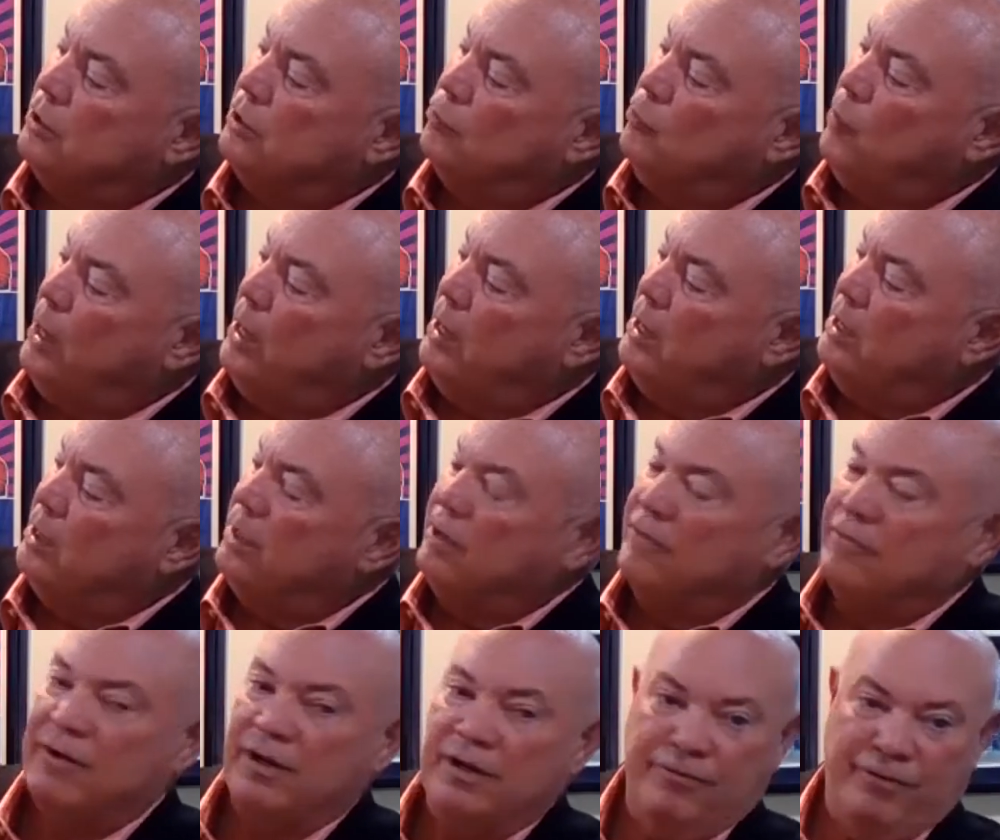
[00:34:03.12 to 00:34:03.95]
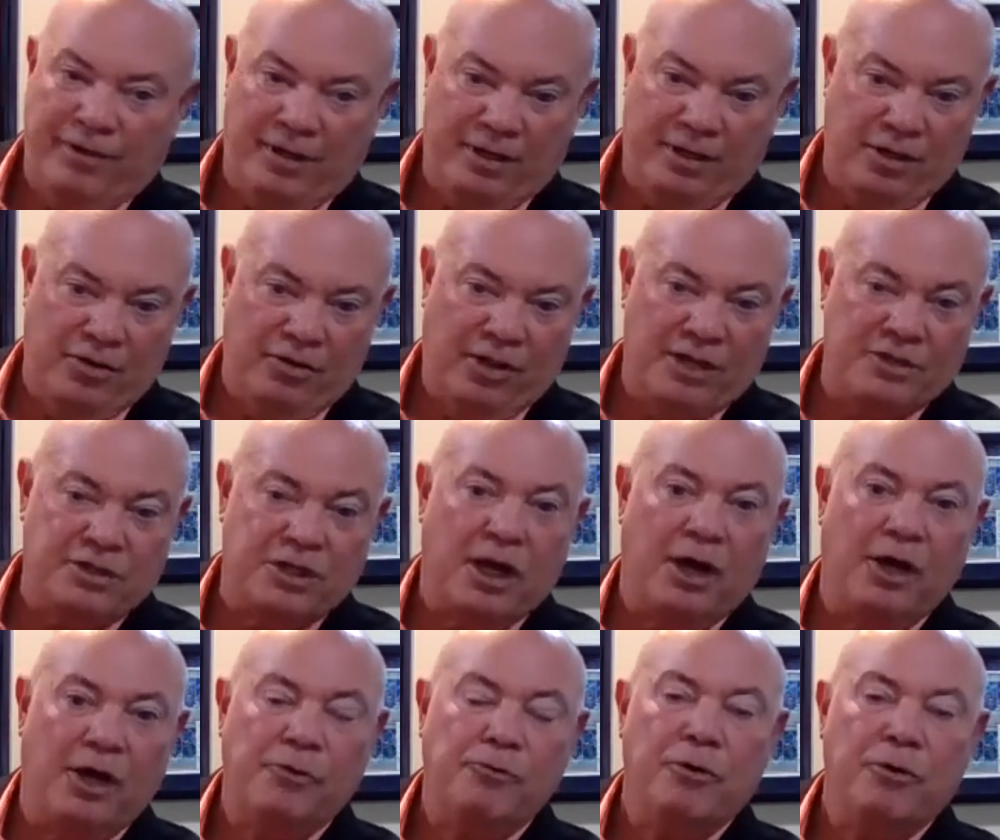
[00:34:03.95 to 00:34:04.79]
wedding event venue. That's
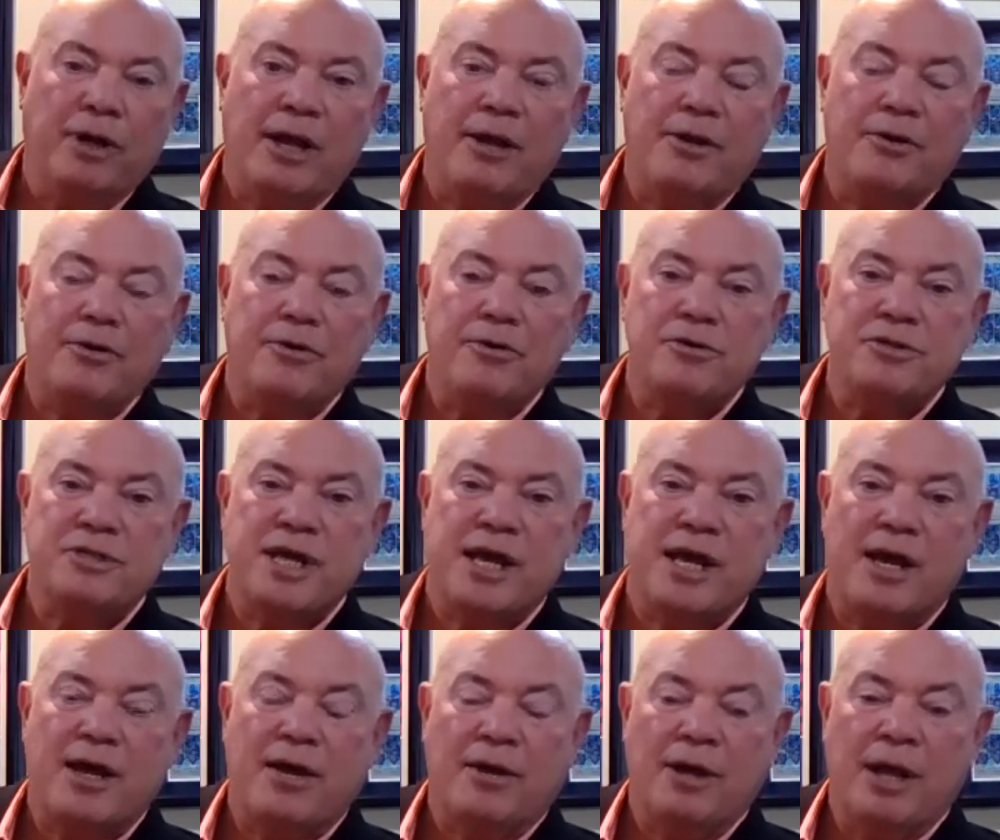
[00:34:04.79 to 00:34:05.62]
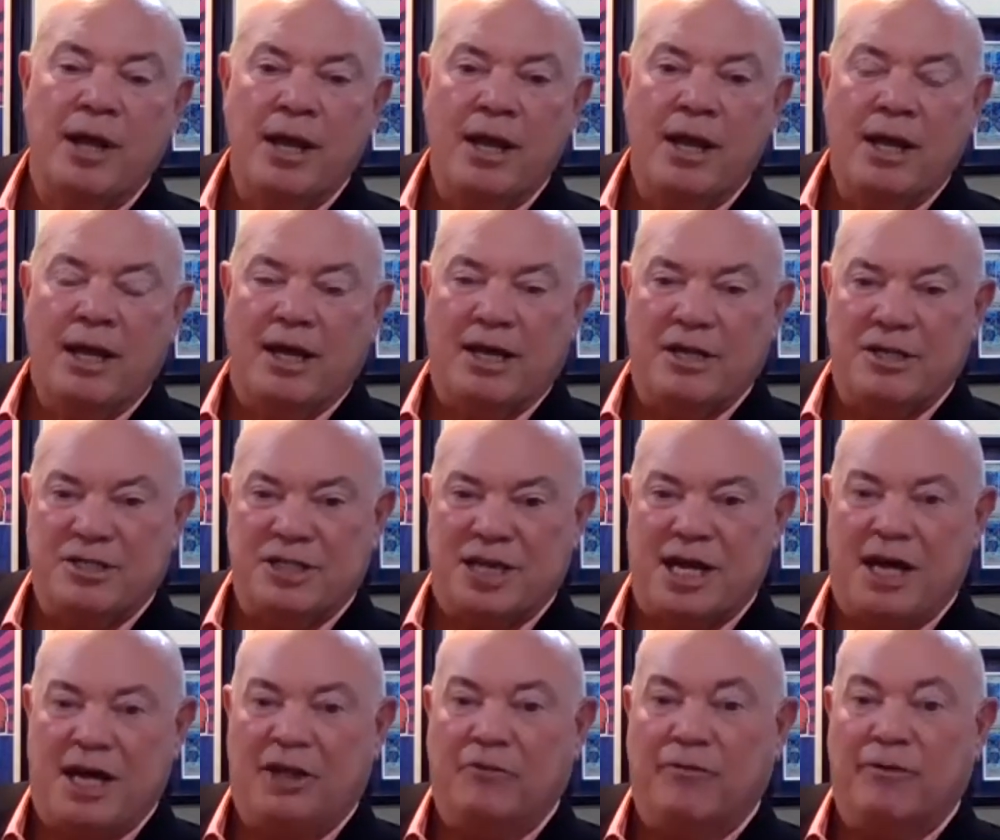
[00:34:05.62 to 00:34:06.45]
100 acres down uh,
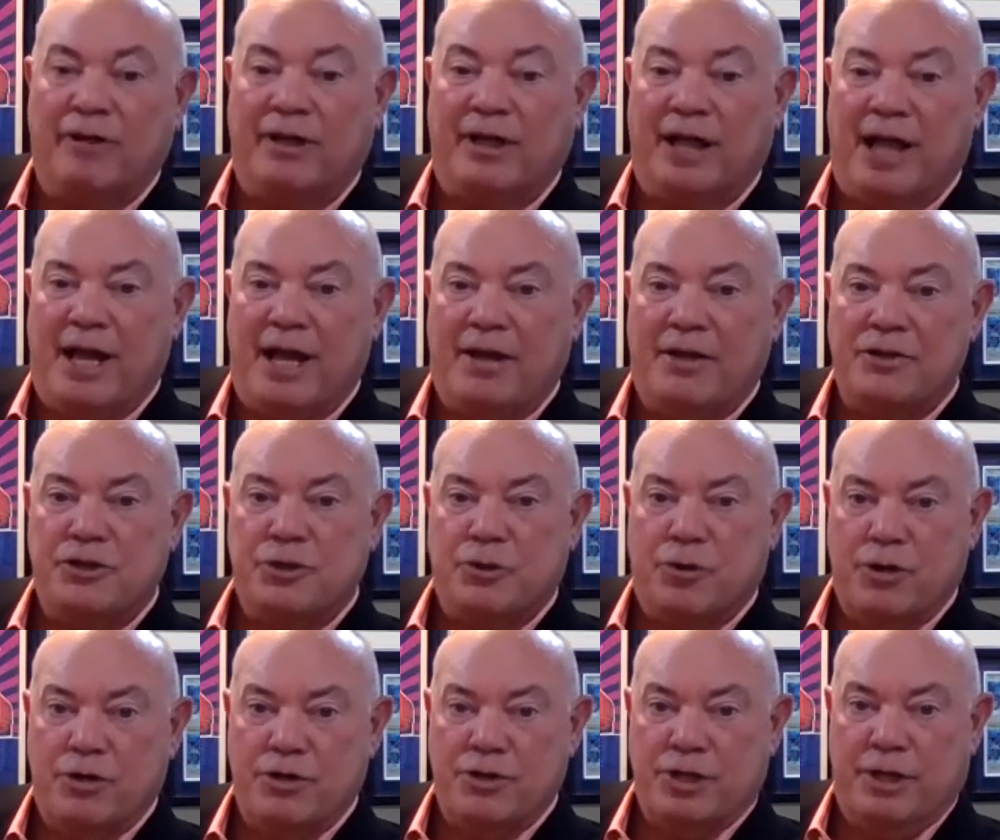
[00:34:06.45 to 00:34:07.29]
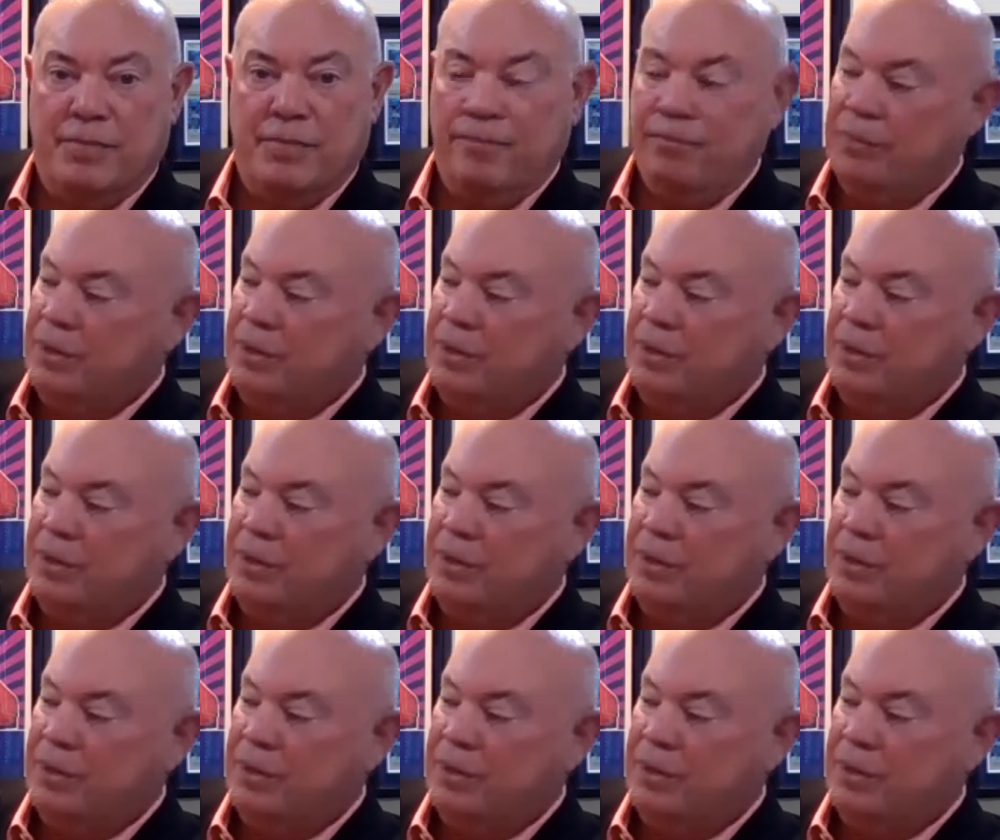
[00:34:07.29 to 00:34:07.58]
south of Atlanta, Georgia.